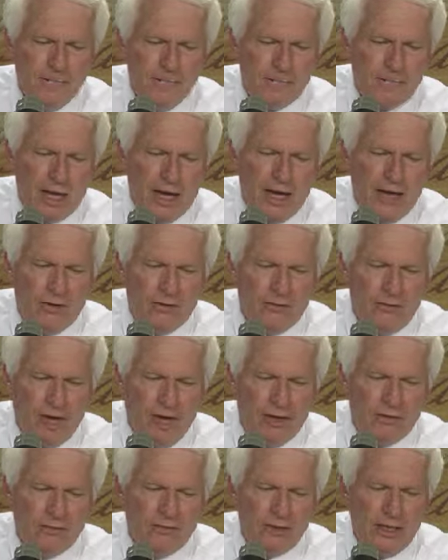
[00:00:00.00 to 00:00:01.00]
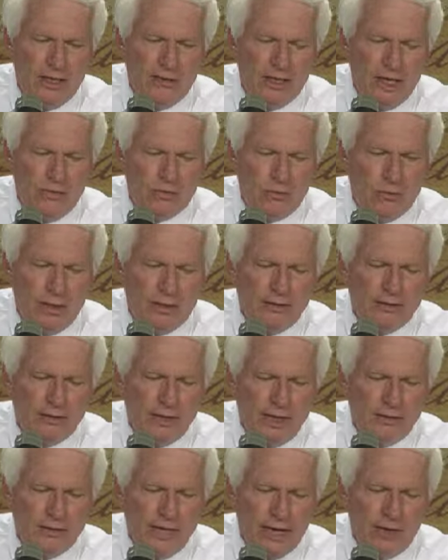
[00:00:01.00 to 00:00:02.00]
And then another one
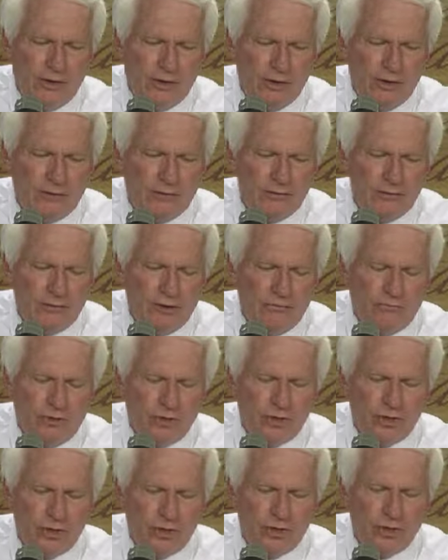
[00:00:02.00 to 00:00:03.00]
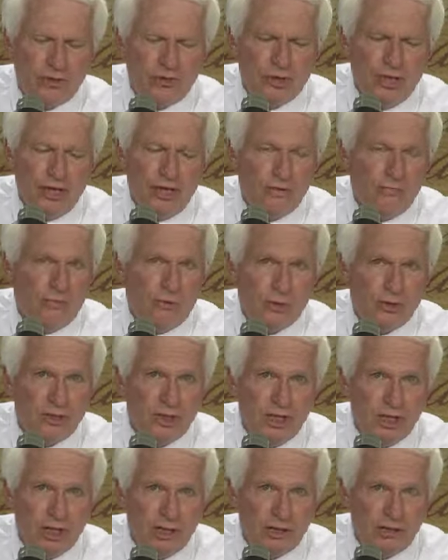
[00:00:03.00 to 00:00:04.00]
down in verses 13 and
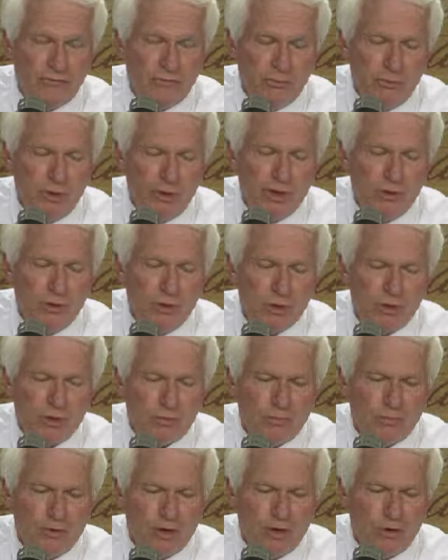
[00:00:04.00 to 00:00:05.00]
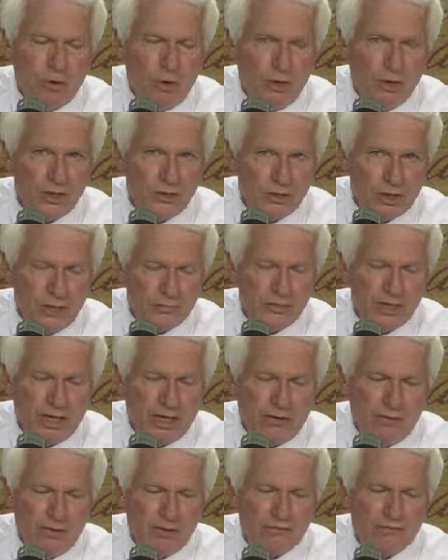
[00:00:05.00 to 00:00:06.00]
14, another familiar worship chorus comes out
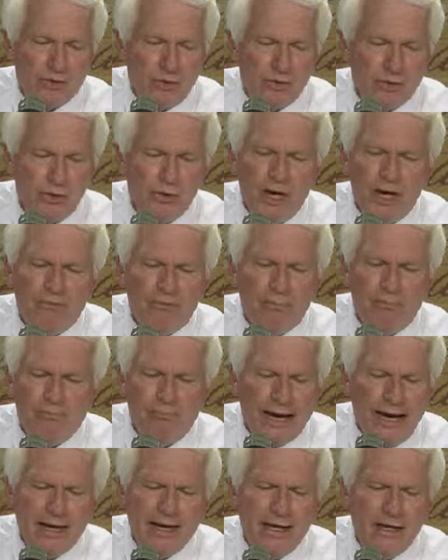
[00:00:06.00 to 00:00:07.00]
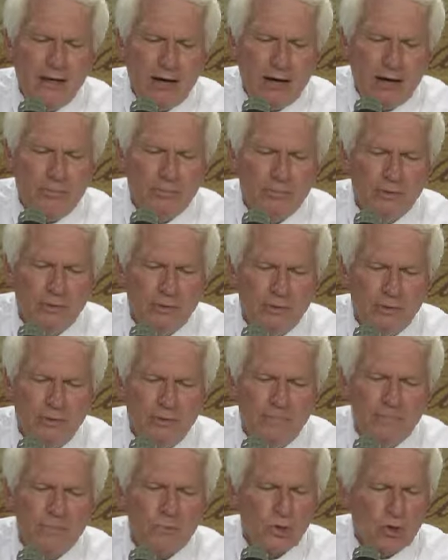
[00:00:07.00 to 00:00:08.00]
of this verse. You have a mighty arm,
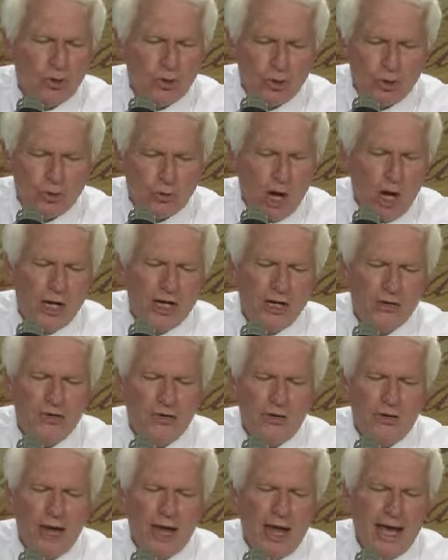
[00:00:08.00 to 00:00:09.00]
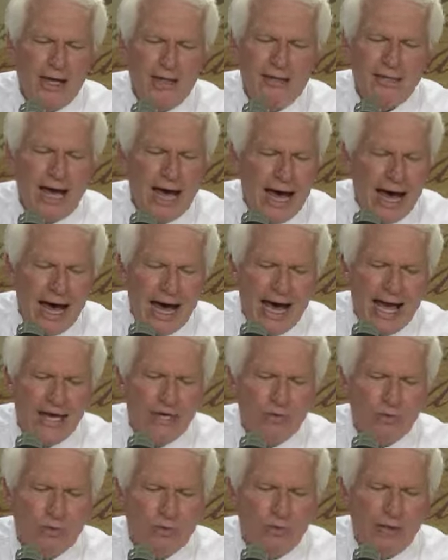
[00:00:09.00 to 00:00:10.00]
strong is your hand, high
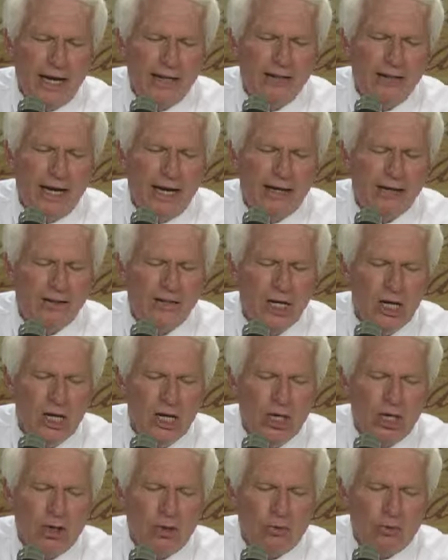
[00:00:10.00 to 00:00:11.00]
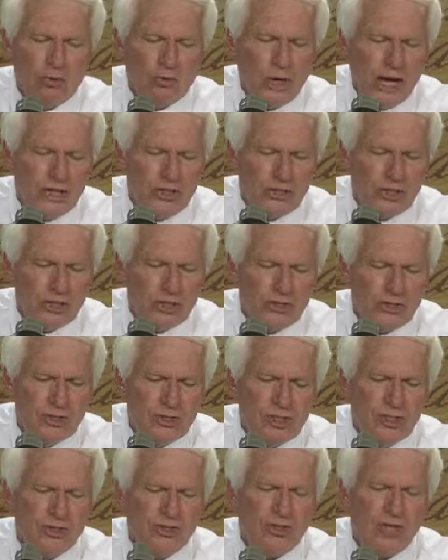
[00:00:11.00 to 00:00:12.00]
your right hand.
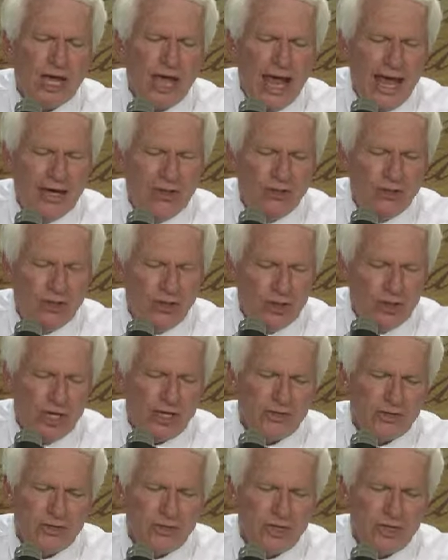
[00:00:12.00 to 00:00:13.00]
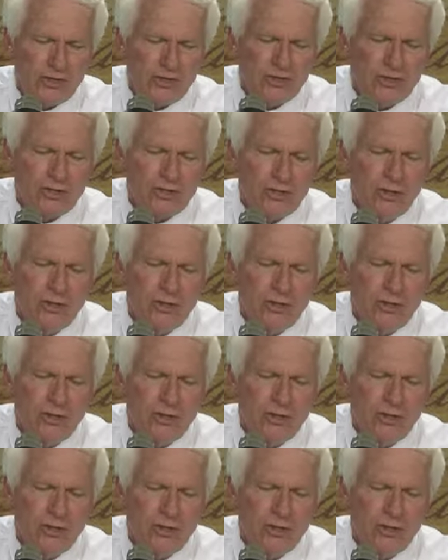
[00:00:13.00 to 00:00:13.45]
Righteousness and justice